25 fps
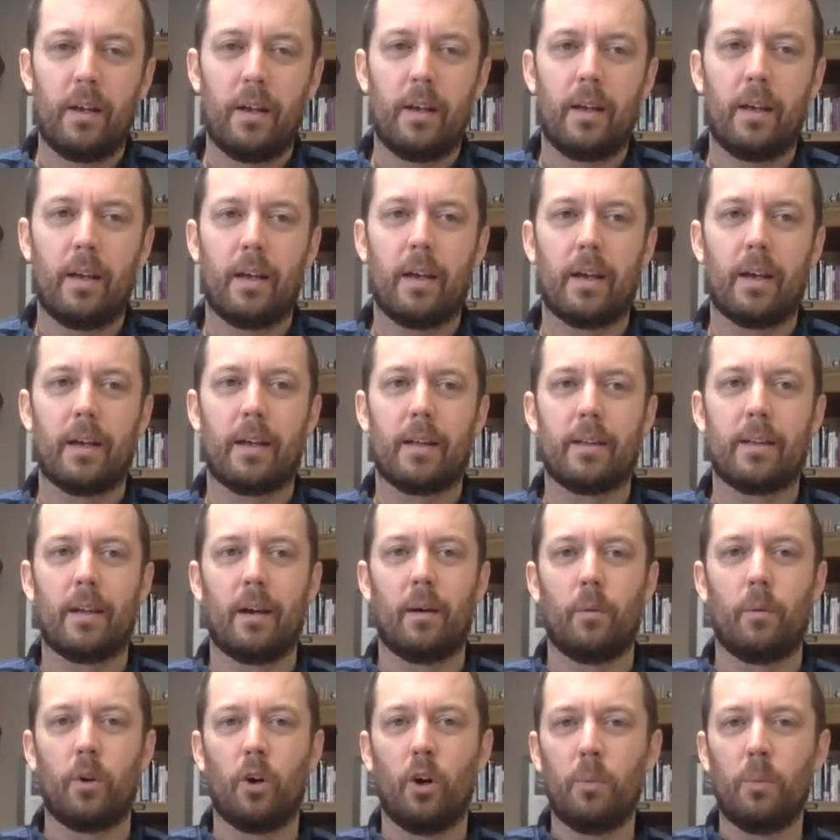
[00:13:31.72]
And
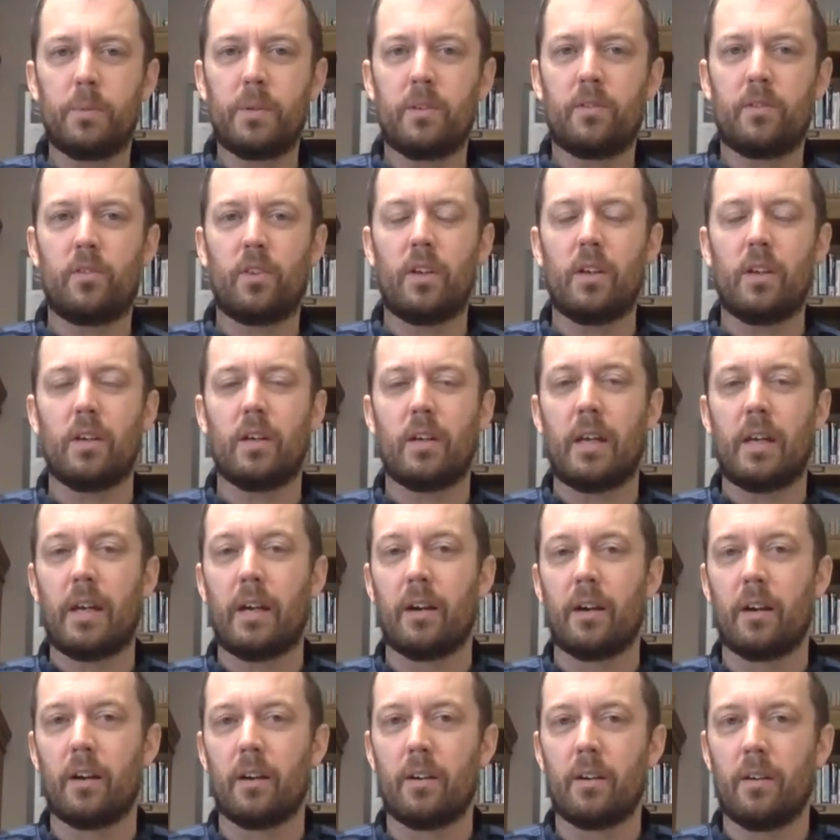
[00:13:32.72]
we hope to see you
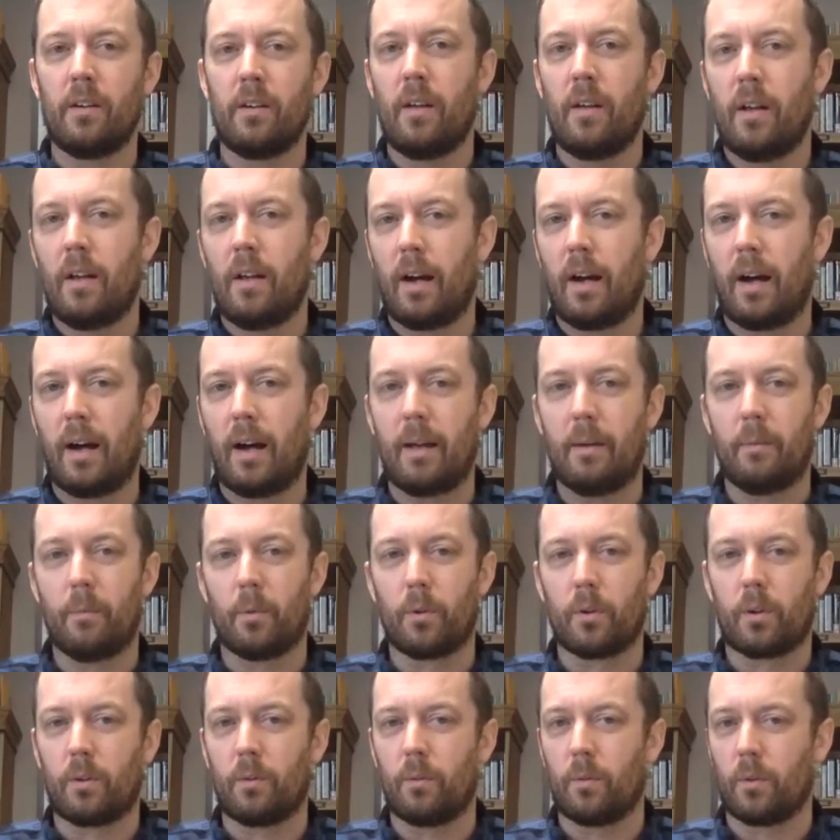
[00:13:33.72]
here. And
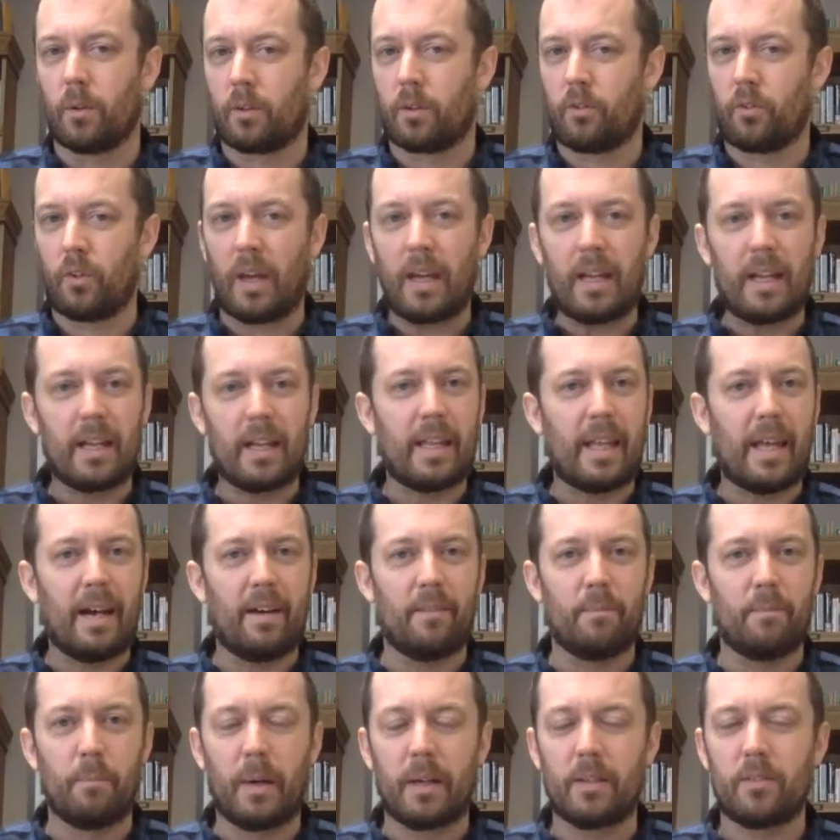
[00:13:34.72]
we're excited to
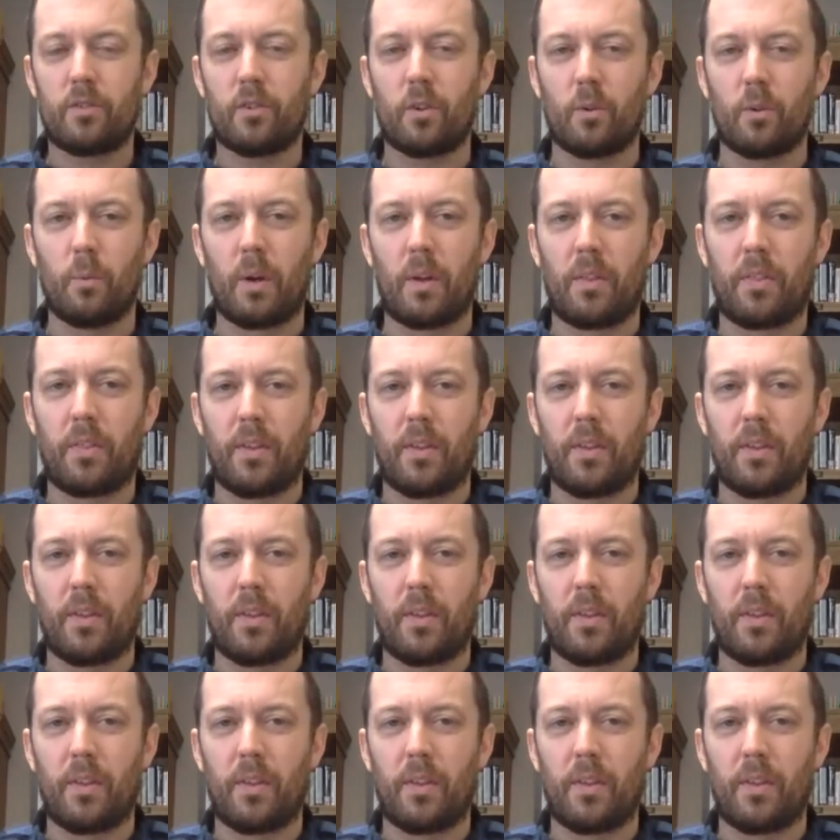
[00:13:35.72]
have Mutzie with